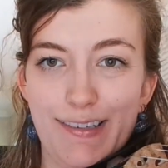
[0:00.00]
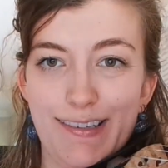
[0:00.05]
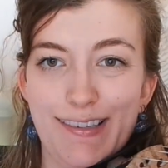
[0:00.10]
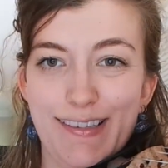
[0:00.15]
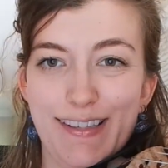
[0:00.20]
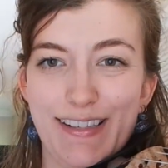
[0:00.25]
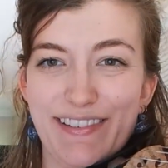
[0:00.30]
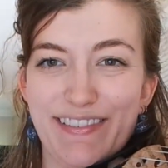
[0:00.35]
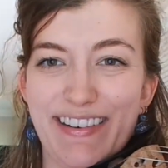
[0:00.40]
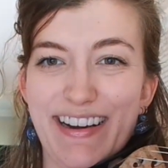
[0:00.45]

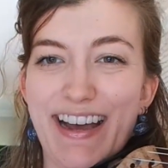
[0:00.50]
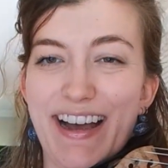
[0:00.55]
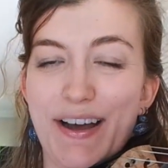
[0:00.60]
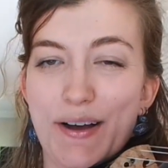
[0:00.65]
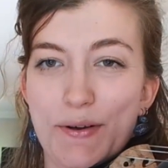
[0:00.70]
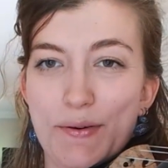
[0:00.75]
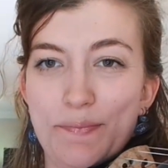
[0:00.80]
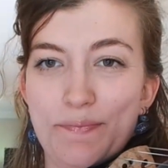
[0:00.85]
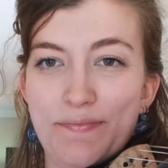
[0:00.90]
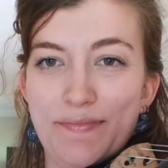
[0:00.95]
So
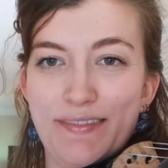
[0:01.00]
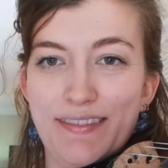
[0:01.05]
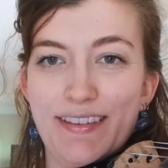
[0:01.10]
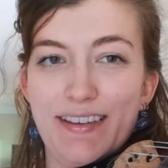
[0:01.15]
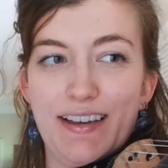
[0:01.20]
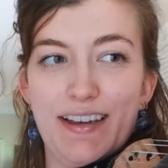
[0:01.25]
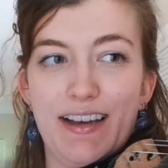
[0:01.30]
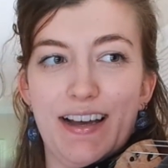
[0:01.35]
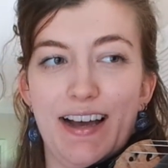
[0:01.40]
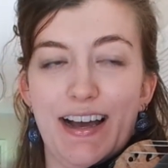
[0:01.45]
now
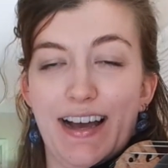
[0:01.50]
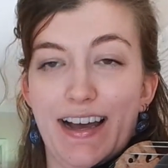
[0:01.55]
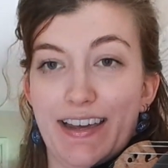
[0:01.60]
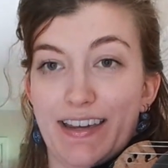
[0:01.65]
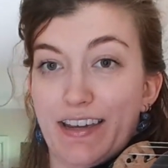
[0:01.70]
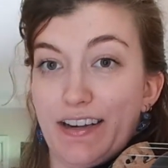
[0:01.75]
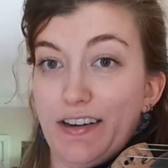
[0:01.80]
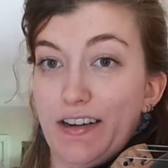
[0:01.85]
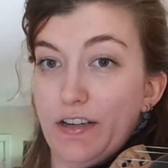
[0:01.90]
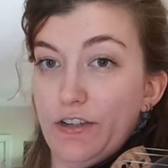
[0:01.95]
I
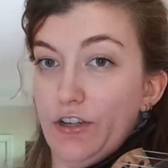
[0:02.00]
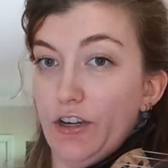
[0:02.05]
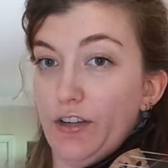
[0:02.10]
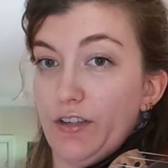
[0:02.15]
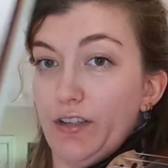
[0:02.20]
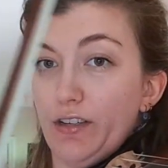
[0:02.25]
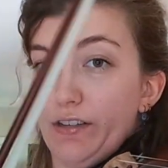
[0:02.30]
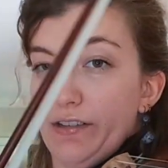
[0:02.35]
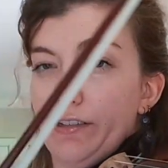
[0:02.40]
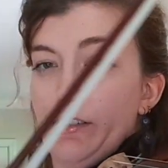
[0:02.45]
can adjust
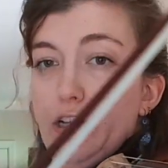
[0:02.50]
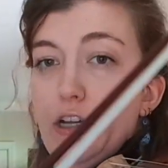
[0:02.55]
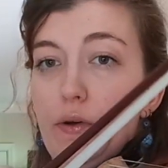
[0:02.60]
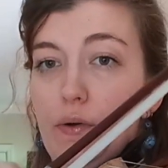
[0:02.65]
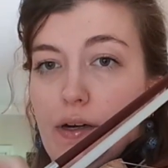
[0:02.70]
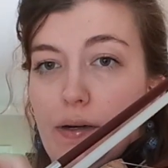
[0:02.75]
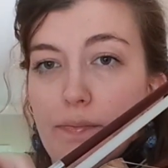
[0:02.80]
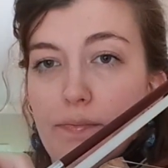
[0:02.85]
a little lower.